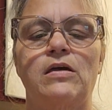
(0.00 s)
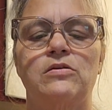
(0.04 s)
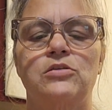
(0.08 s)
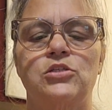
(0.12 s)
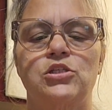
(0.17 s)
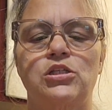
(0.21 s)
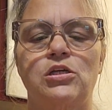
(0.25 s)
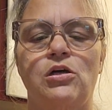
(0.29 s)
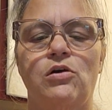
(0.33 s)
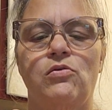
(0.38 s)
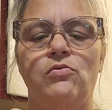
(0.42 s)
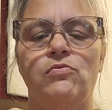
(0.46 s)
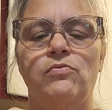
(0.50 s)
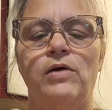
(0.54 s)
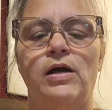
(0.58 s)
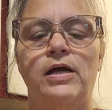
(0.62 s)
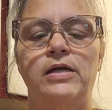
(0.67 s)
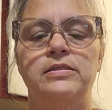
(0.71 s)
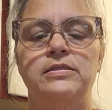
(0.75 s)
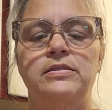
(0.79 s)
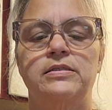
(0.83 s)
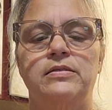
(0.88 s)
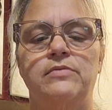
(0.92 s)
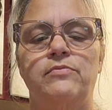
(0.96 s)
So I
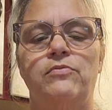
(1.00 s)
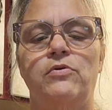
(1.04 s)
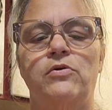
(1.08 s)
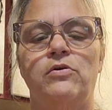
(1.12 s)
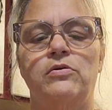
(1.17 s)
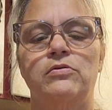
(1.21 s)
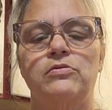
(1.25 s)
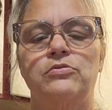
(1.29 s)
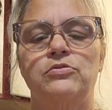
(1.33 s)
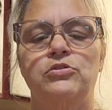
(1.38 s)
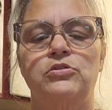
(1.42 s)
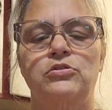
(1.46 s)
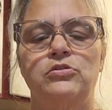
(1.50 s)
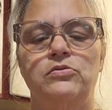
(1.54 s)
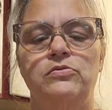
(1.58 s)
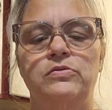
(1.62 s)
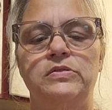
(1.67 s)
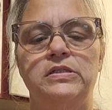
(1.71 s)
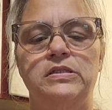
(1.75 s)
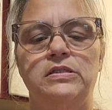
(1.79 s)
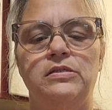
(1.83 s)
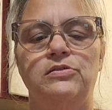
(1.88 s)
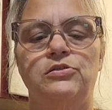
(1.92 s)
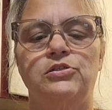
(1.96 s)
did 2
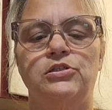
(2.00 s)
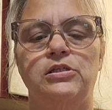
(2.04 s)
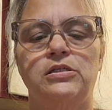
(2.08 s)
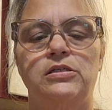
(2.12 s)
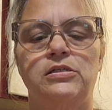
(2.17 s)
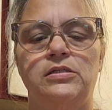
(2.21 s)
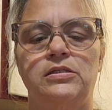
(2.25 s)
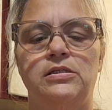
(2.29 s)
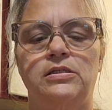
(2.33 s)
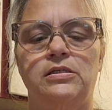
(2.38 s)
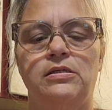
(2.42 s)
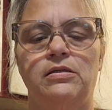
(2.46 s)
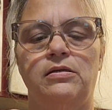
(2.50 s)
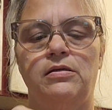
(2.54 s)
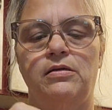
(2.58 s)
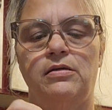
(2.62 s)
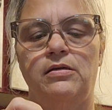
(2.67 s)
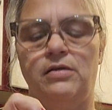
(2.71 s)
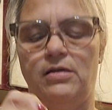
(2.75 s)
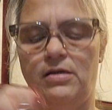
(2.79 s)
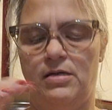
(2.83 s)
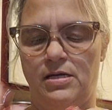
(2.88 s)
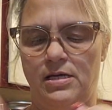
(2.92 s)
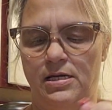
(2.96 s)
stitches,
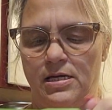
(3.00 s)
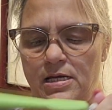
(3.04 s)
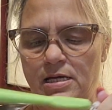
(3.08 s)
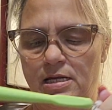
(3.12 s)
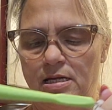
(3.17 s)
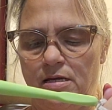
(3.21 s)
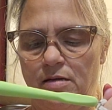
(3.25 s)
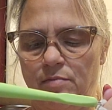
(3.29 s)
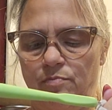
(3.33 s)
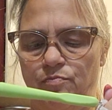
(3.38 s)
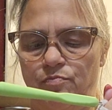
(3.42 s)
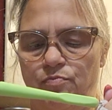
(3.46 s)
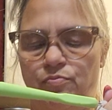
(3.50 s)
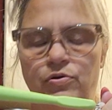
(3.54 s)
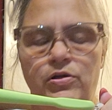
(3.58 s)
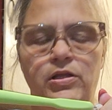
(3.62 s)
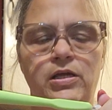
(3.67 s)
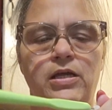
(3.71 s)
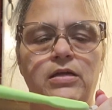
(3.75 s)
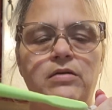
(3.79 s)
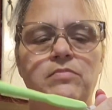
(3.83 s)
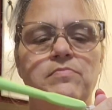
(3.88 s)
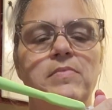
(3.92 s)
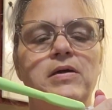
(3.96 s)
and I'm
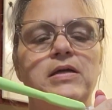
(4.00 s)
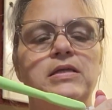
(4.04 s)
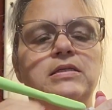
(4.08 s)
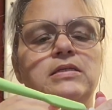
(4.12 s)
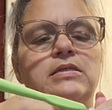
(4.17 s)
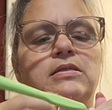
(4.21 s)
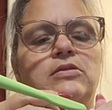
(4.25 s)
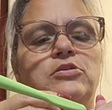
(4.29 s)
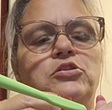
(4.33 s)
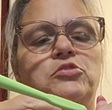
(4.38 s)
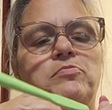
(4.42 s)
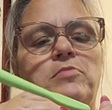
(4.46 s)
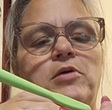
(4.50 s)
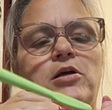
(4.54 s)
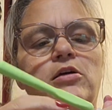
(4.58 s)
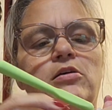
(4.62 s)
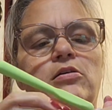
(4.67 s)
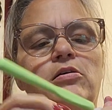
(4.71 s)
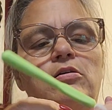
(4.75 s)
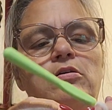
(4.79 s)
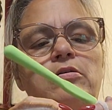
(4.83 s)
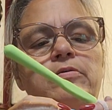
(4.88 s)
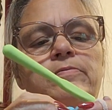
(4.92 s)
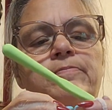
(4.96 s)
putting in my stitch
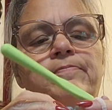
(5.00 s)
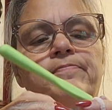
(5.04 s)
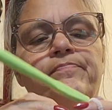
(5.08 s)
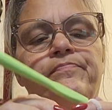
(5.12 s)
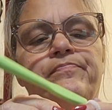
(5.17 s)
marker.